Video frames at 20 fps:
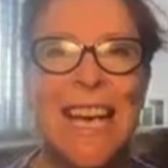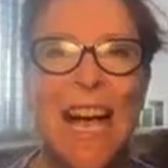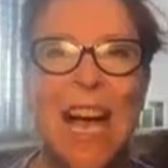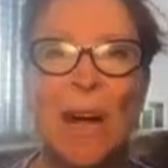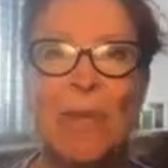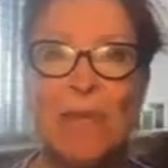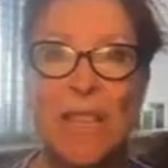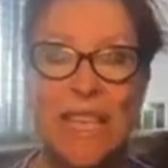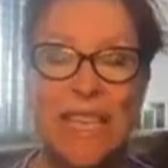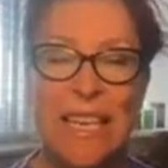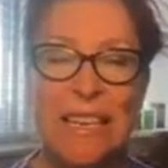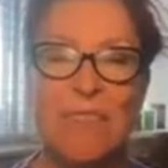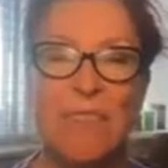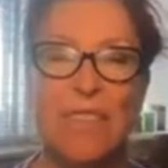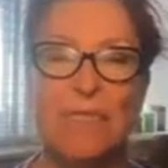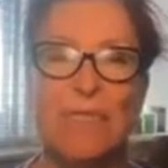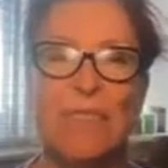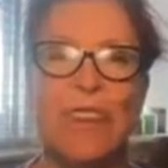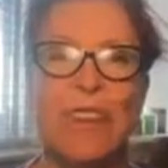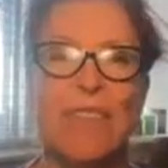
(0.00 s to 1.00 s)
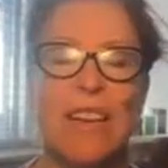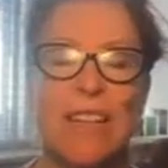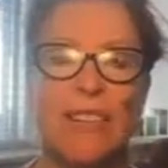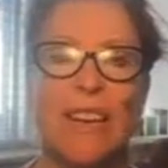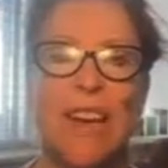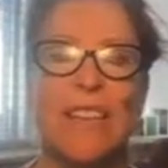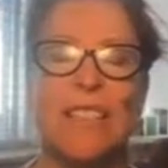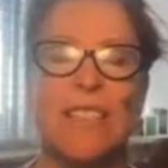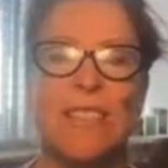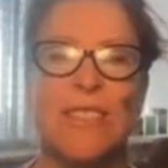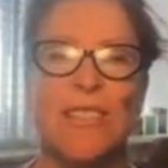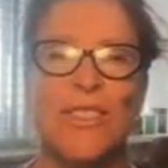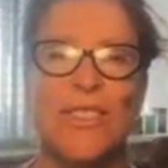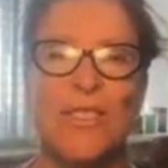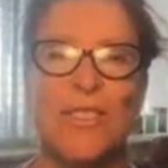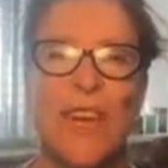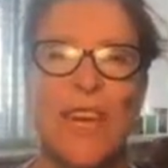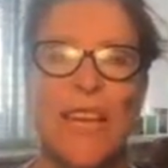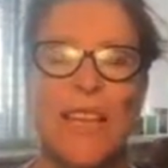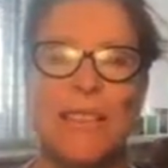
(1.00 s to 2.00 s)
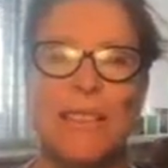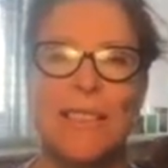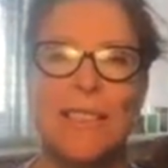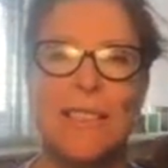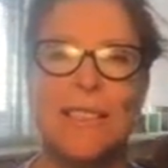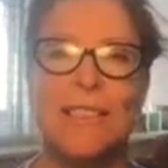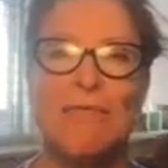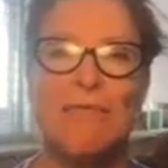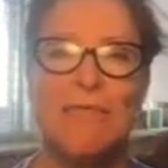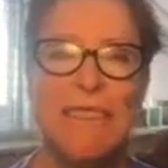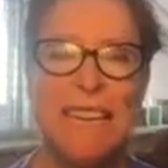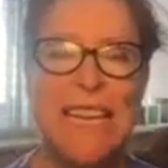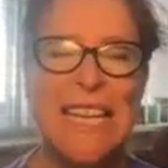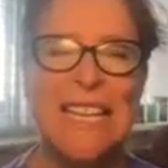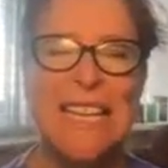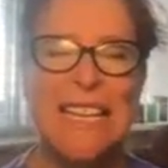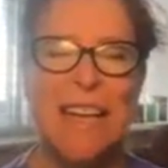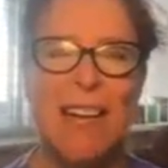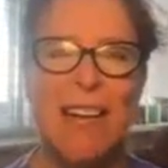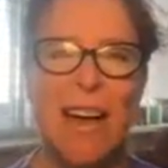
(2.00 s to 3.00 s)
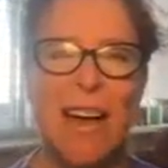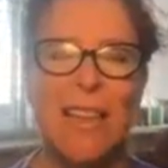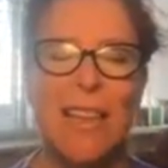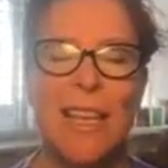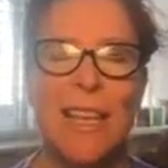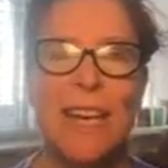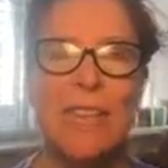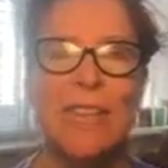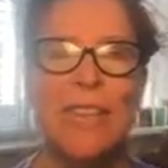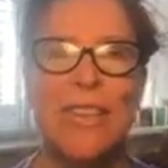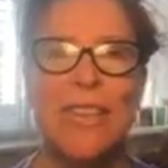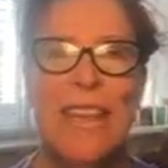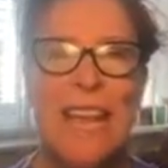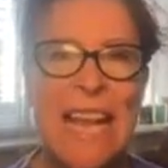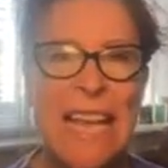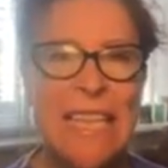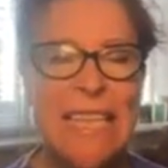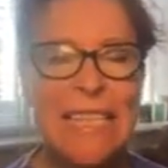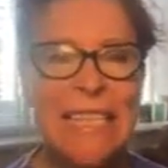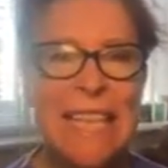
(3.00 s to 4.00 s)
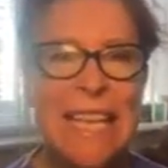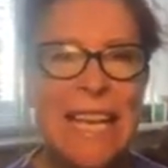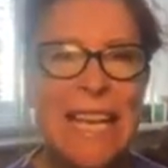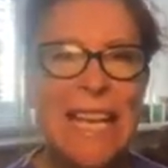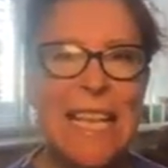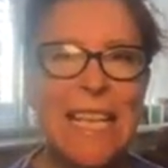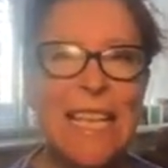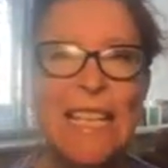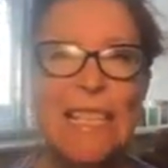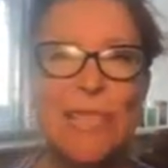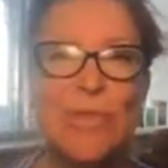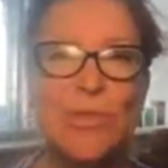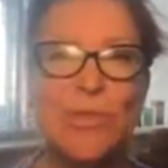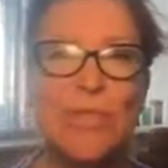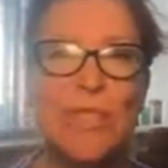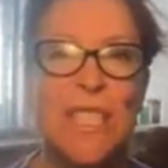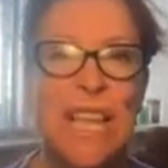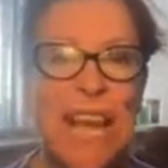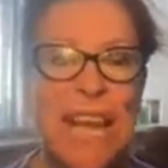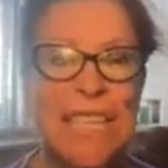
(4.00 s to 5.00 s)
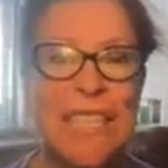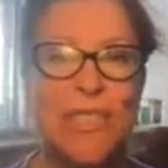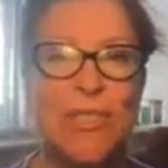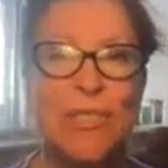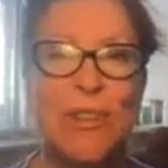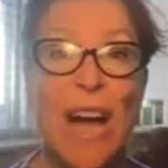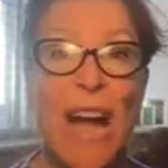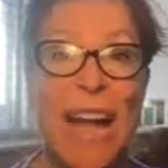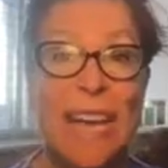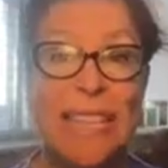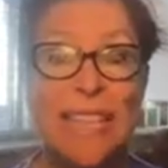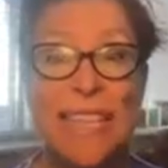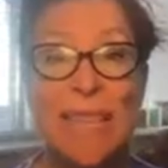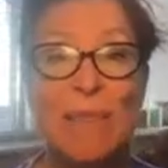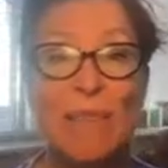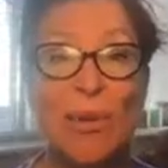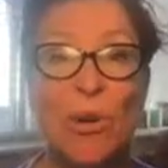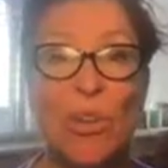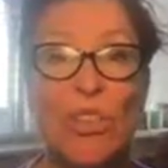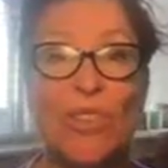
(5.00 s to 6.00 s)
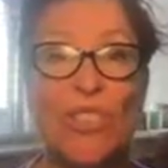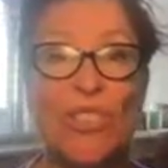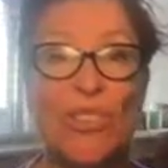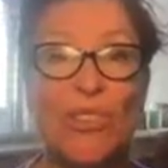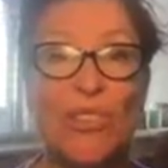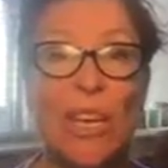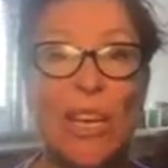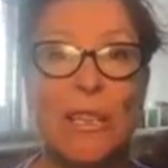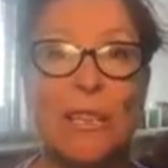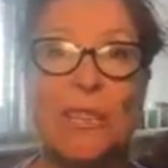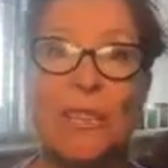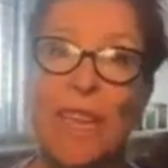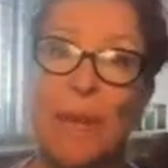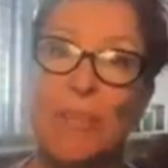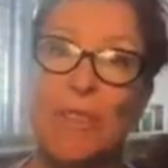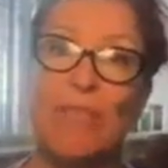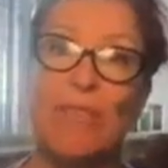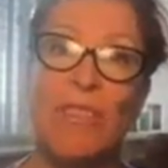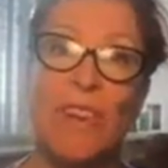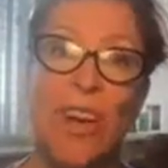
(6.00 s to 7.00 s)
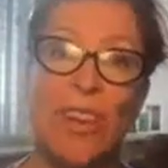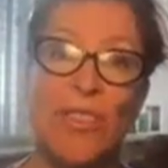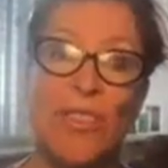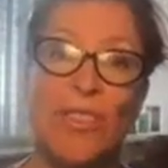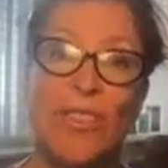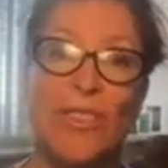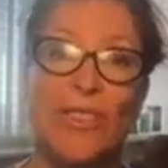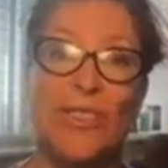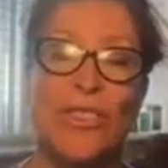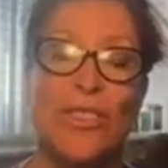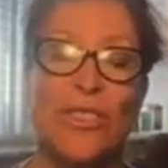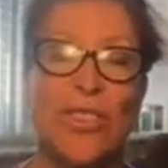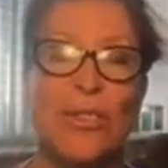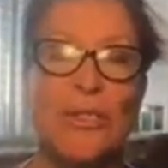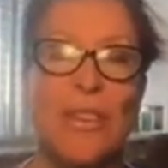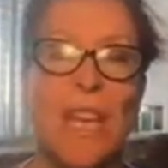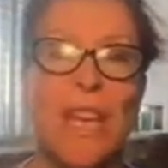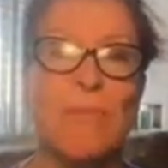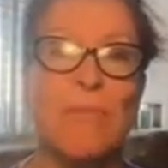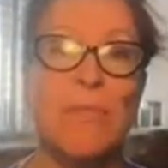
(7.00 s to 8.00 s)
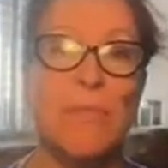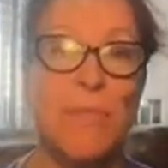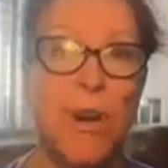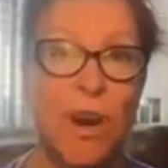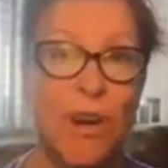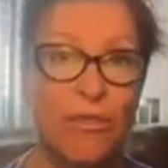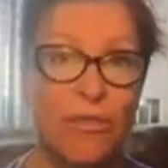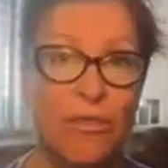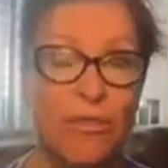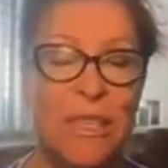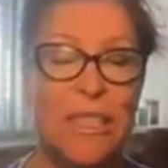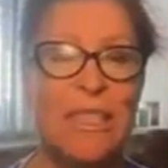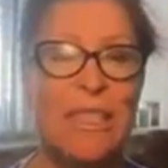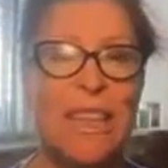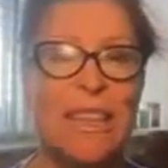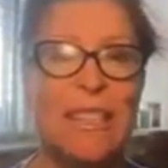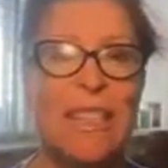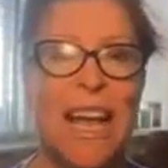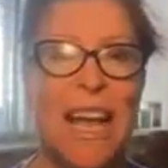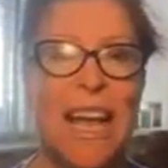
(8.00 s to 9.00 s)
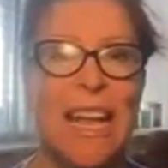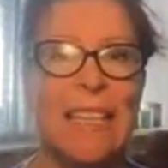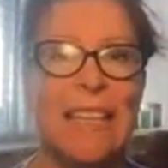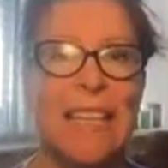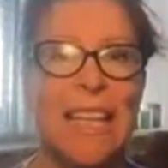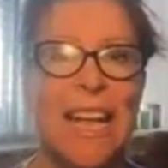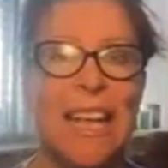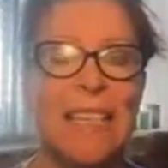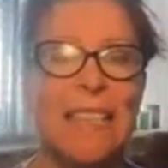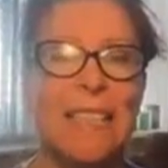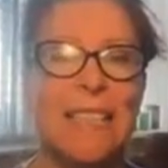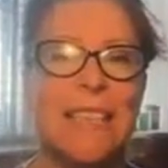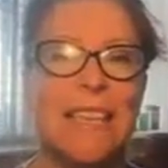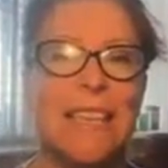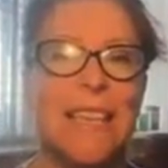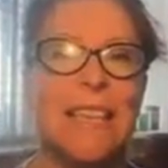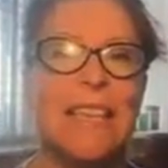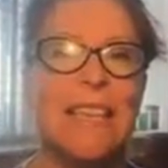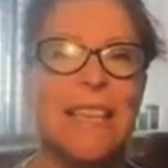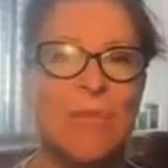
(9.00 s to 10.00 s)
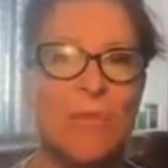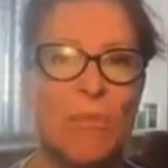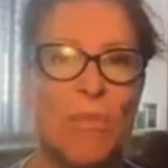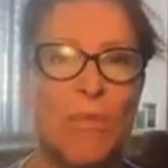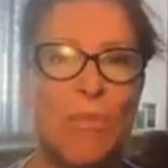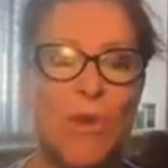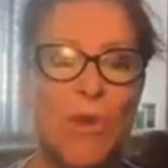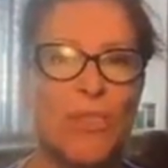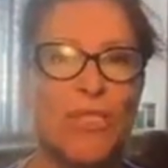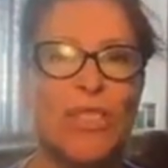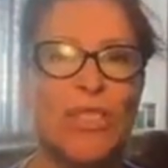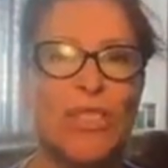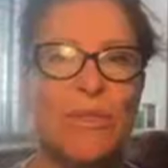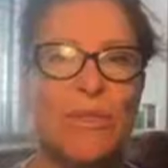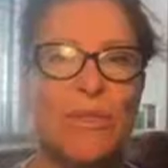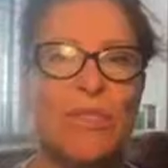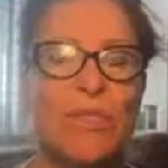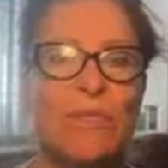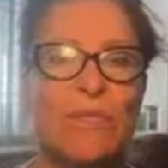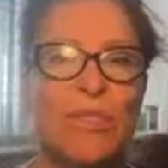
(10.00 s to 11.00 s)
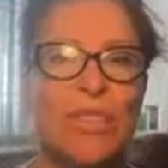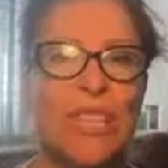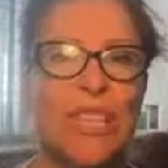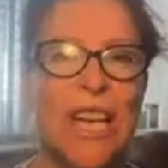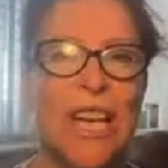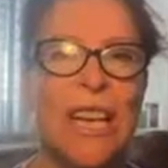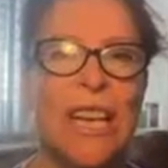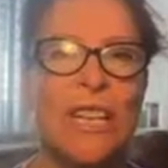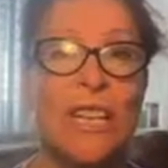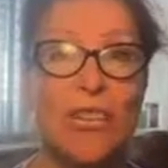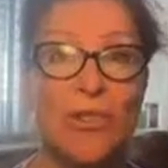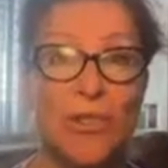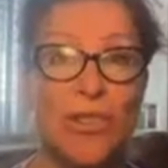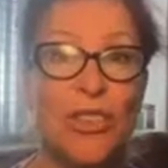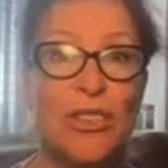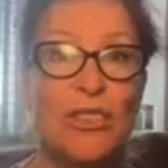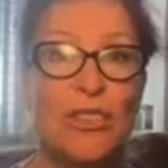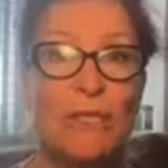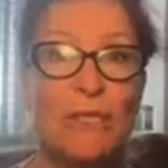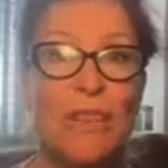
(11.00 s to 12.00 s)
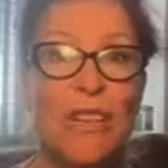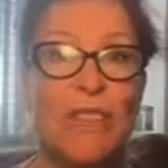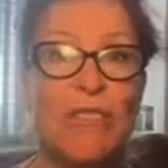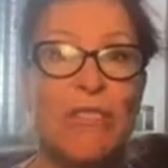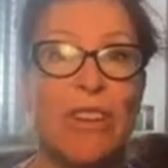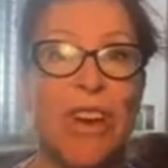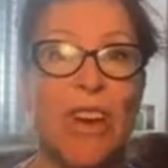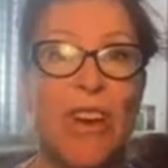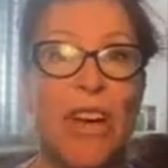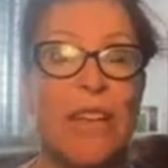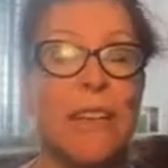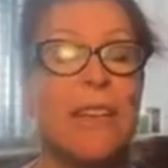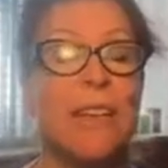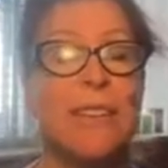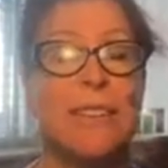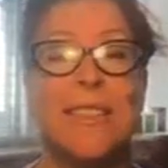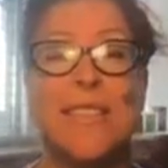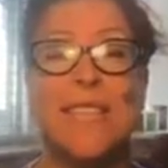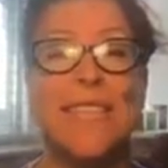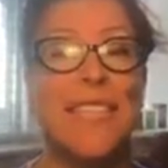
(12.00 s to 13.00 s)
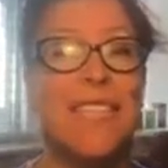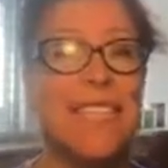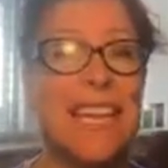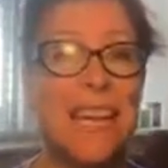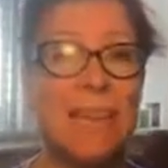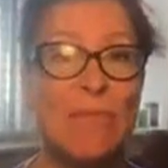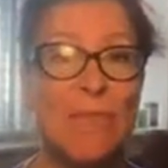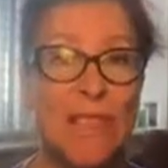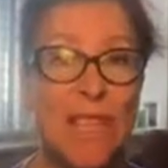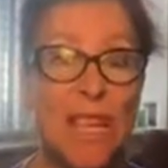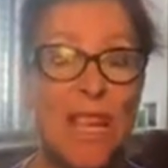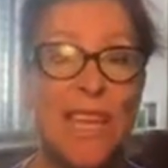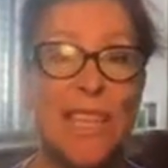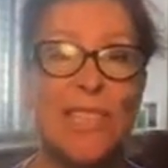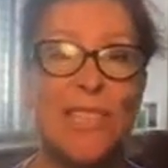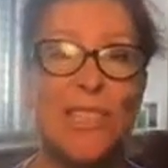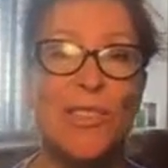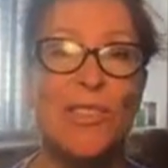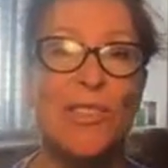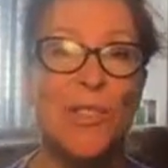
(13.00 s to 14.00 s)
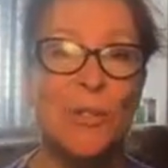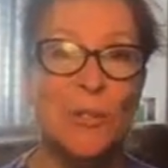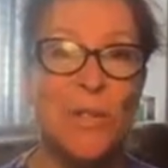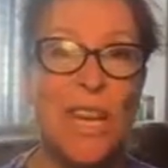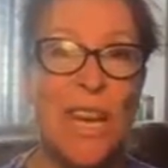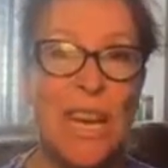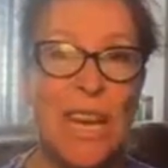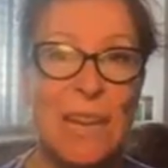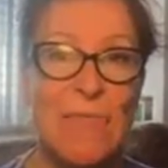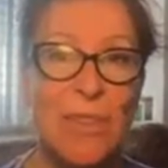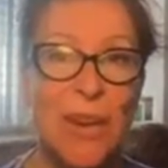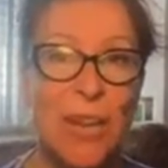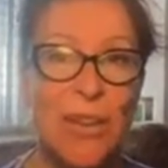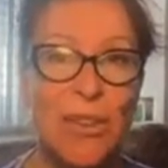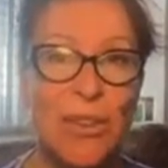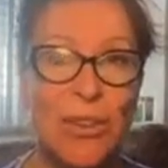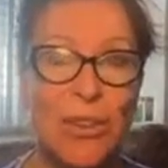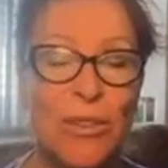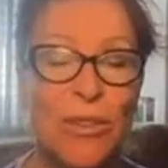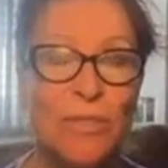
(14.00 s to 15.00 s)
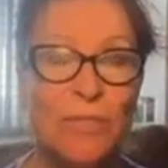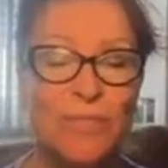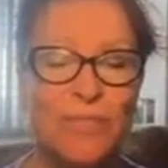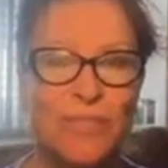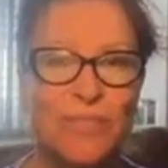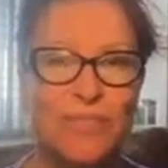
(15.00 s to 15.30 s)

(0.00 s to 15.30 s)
We'll then give you some very attractive stockings. These are really tight, they go on your legs. These are called TEDs or anti-embolic stockings, same as flight socks, so keep them afterwards, that's a handy hint. Give them a wash in the washing machine and you can use them when you're flying. Does the same thing, it's to stop you getting a blood clot.